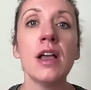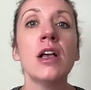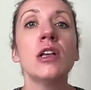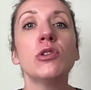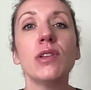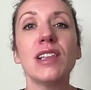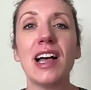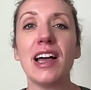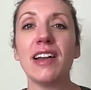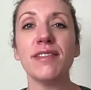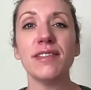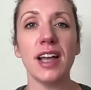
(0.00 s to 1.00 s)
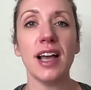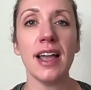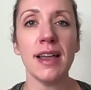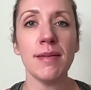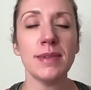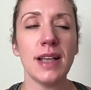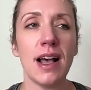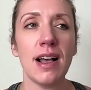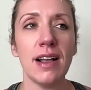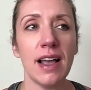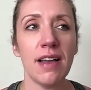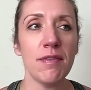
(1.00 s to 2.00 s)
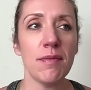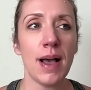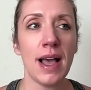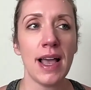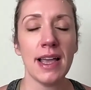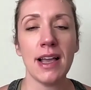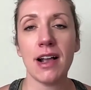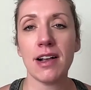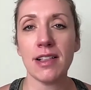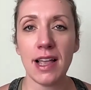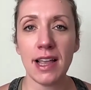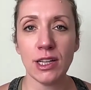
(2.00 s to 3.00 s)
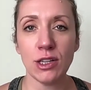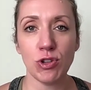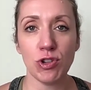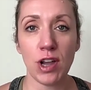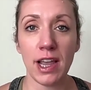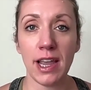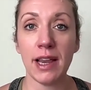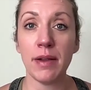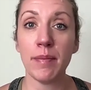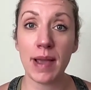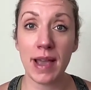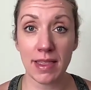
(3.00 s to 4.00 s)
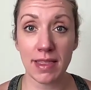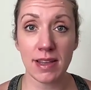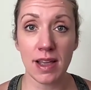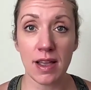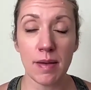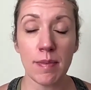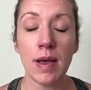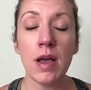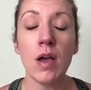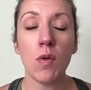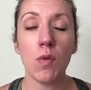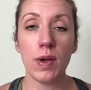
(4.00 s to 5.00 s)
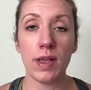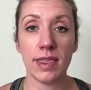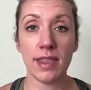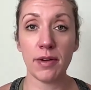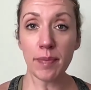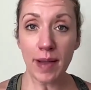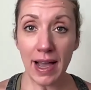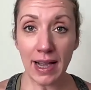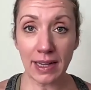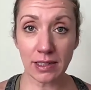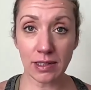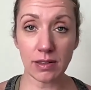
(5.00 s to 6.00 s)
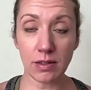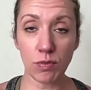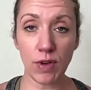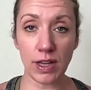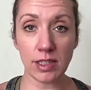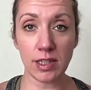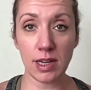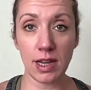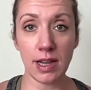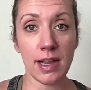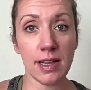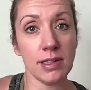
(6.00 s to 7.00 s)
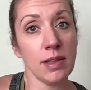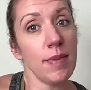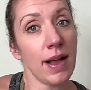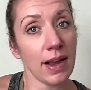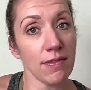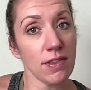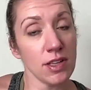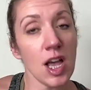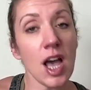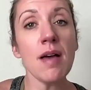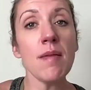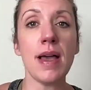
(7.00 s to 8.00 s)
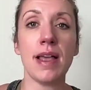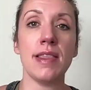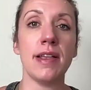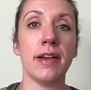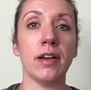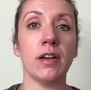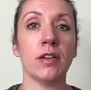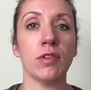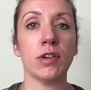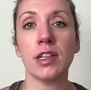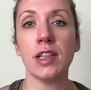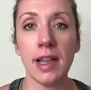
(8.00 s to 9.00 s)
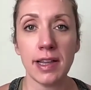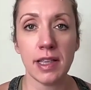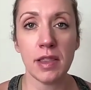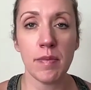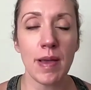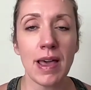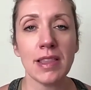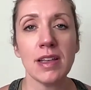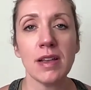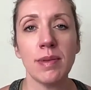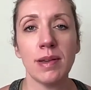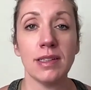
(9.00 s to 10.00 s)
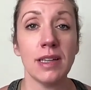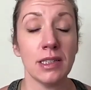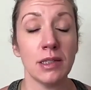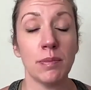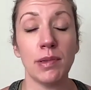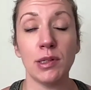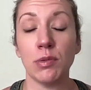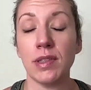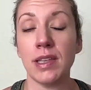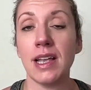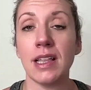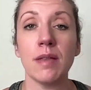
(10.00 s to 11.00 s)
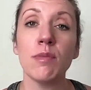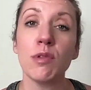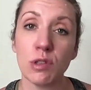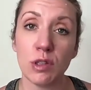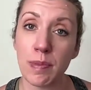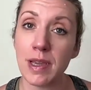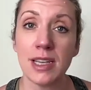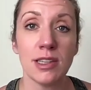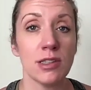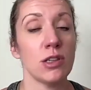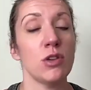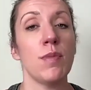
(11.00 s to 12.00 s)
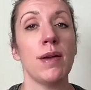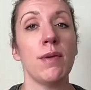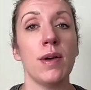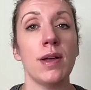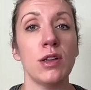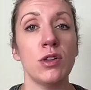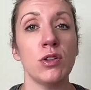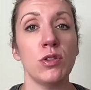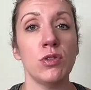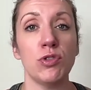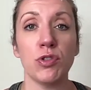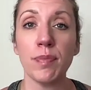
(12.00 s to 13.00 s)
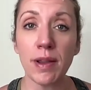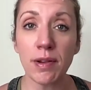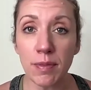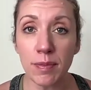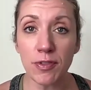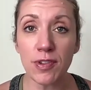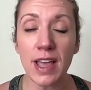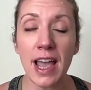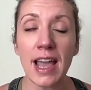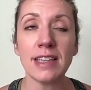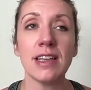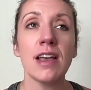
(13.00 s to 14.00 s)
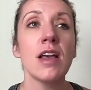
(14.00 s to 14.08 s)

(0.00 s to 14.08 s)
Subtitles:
So a lot of times I'll have my clients try in a bathtub with their backs resting against the back of the tub and they're reclined in the bathtub because that's the place where they get the most peace. You might want to use your bedroom for that.